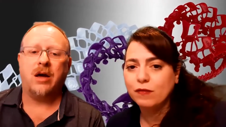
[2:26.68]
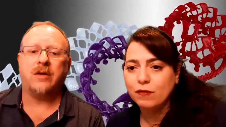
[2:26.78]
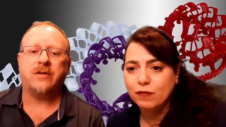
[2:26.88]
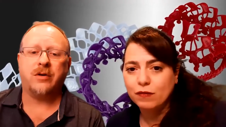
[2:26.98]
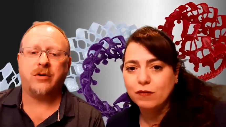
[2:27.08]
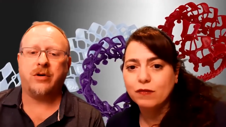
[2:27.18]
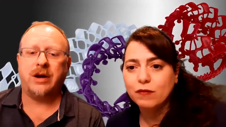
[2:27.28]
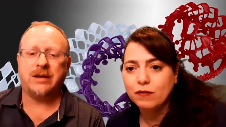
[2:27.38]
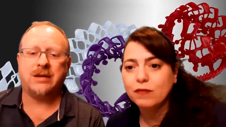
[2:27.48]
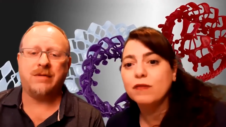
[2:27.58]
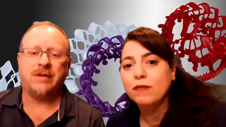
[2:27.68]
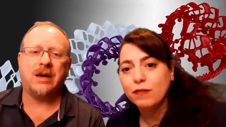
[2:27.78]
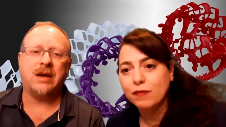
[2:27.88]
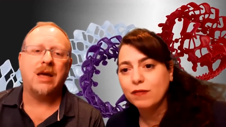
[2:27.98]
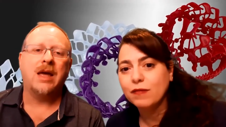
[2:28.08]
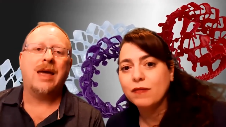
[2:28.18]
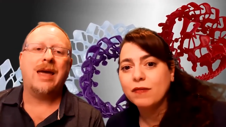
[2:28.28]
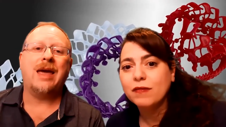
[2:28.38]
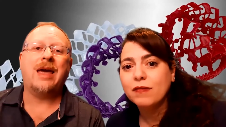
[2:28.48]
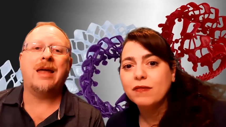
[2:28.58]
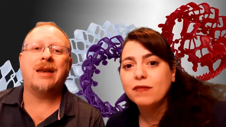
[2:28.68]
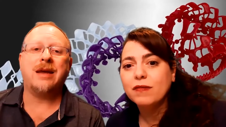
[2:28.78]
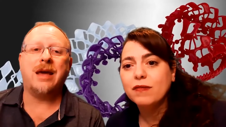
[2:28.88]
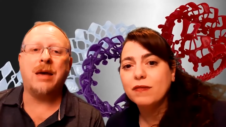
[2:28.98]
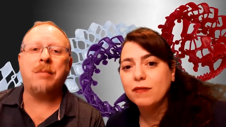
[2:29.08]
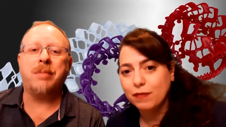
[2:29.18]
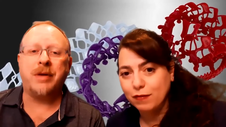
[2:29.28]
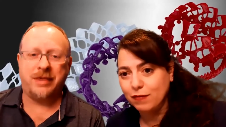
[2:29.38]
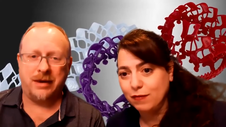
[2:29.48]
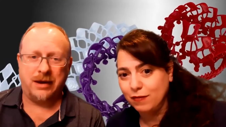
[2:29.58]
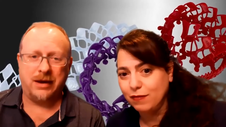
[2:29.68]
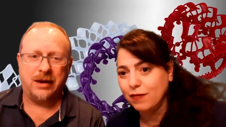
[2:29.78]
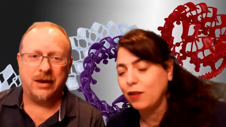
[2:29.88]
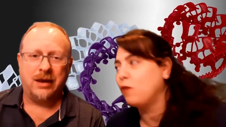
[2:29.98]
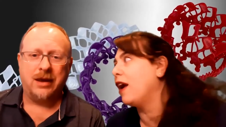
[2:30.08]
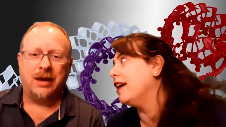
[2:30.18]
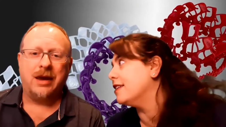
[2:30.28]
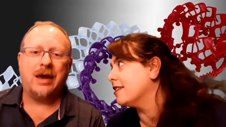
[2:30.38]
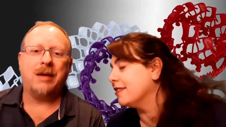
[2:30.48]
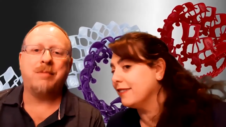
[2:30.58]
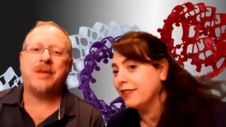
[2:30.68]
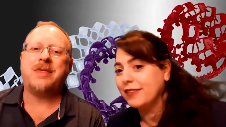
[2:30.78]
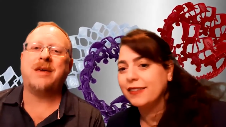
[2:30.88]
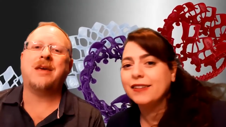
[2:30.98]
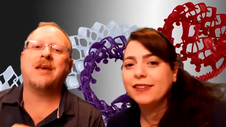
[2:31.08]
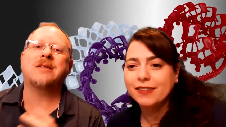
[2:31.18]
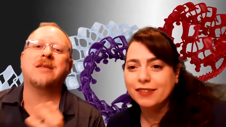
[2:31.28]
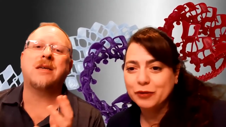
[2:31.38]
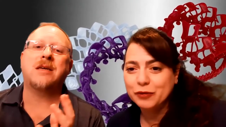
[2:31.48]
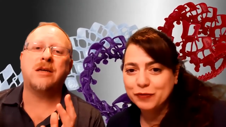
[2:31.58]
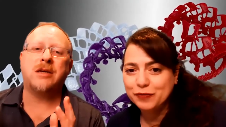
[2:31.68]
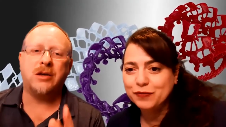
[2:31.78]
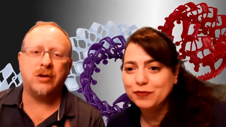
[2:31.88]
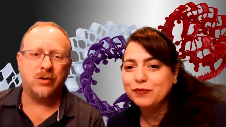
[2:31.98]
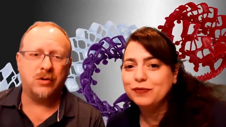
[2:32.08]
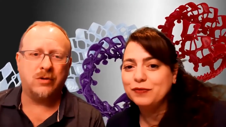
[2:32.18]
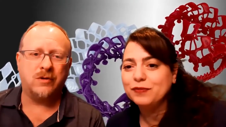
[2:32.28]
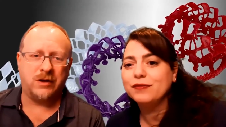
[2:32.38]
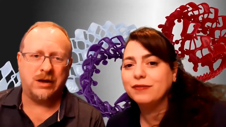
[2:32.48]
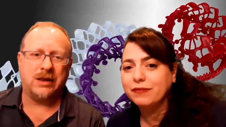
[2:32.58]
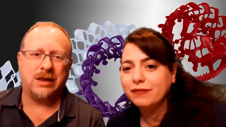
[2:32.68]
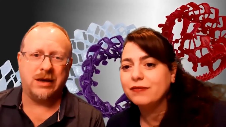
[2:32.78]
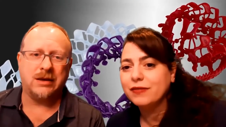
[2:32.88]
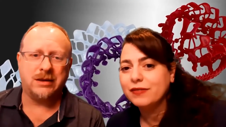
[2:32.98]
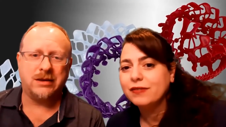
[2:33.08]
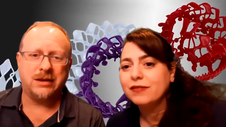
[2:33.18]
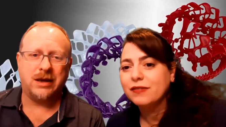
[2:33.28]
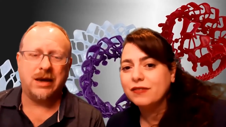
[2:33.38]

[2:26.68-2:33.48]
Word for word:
Speaker 1: also creativity and empathy. Right. Empathy is huge in this,